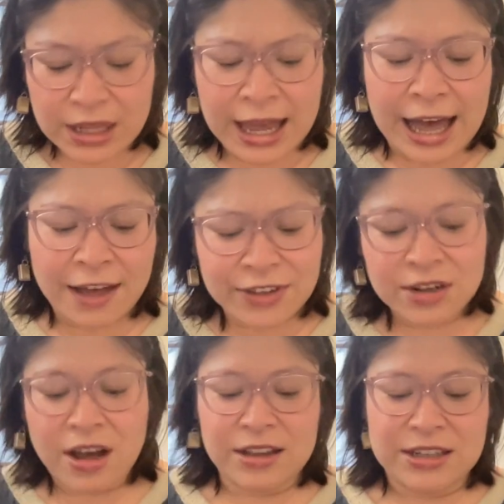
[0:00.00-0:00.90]

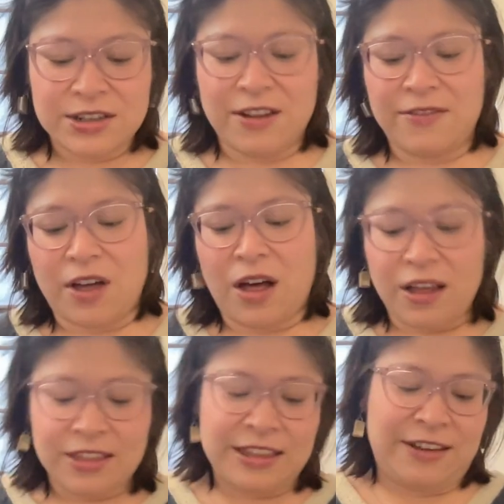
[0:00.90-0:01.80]
Having knowledge of
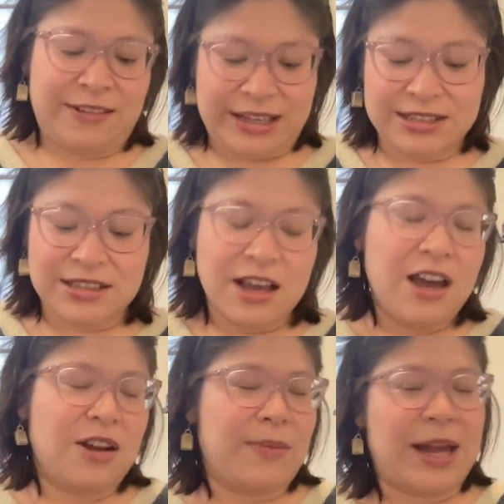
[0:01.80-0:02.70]
all theories,
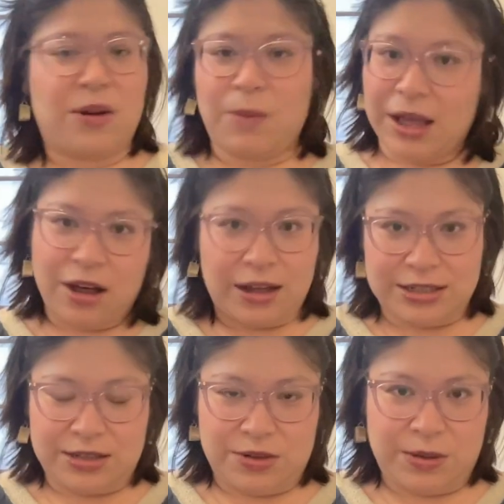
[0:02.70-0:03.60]
no matter what
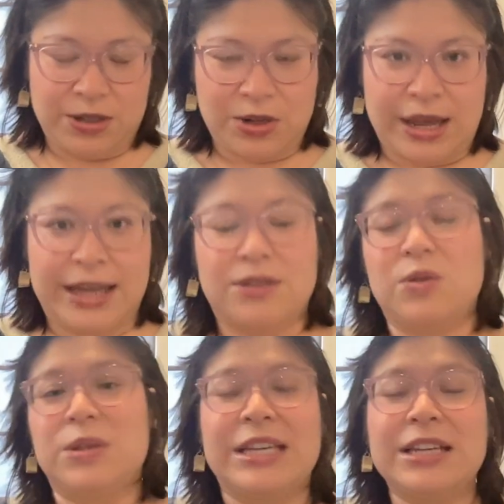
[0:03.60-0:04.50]
content you are trying
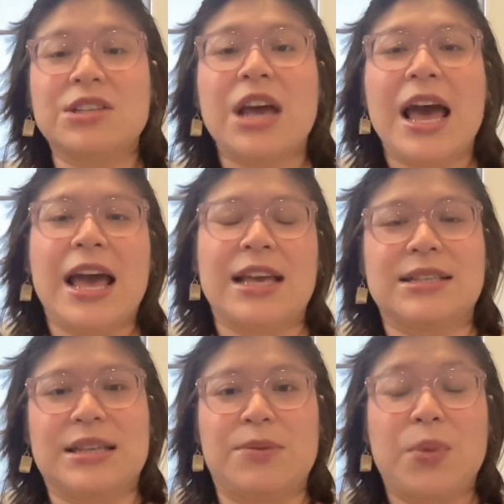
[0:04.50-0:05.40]
to teach,
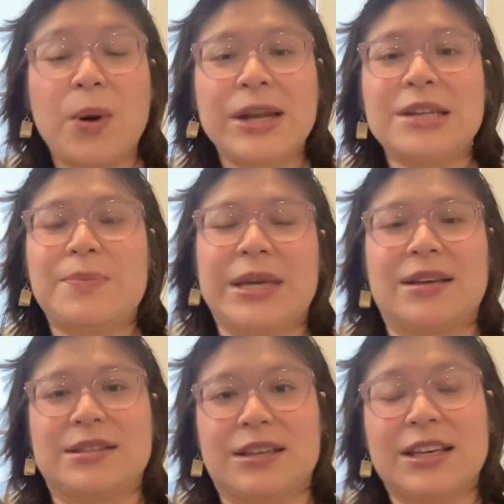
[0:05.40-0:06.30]
is important
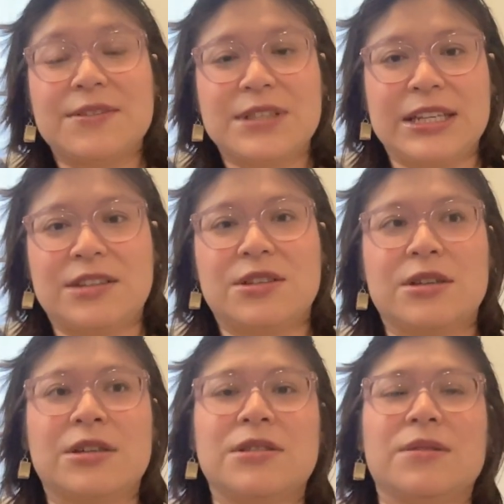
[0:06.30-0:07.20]
because it gives
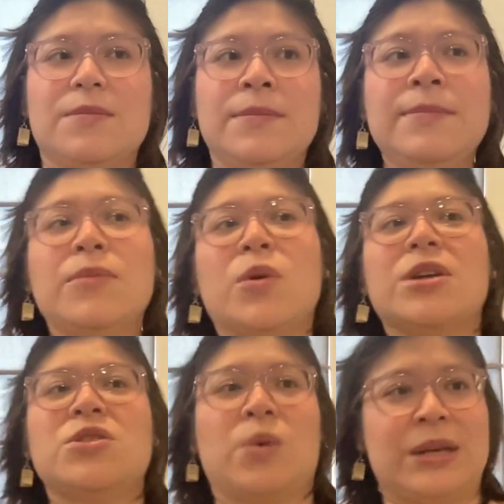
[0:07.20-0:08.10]
teachers more
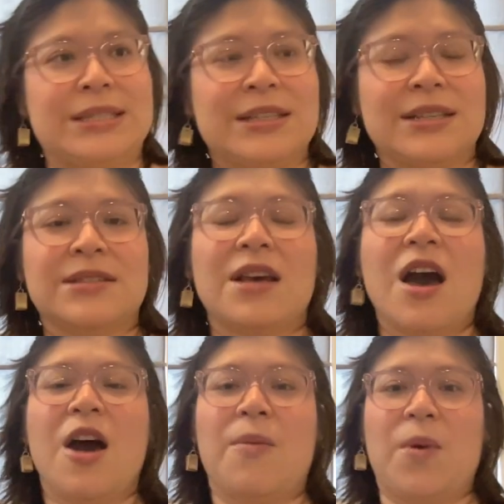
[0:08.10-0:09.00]
choices,
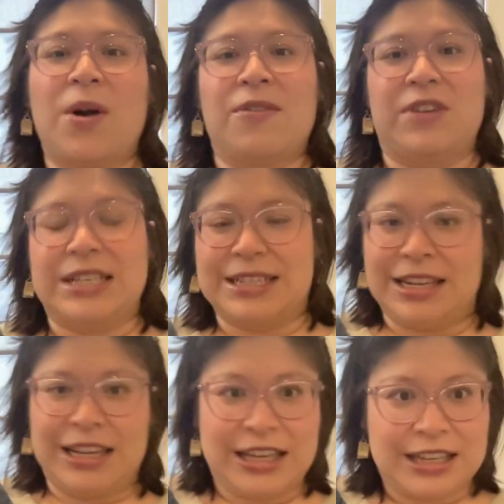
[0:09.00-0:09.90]
more
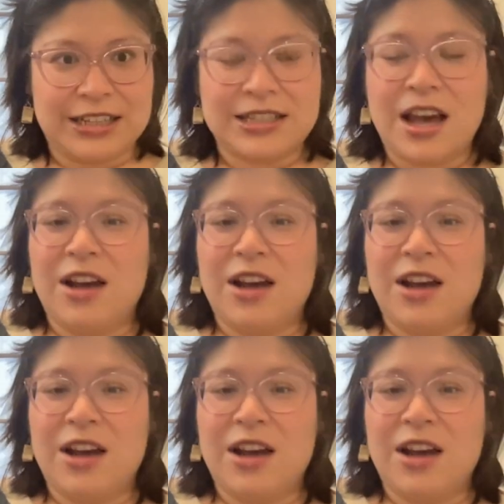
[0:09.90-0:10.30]
reasonings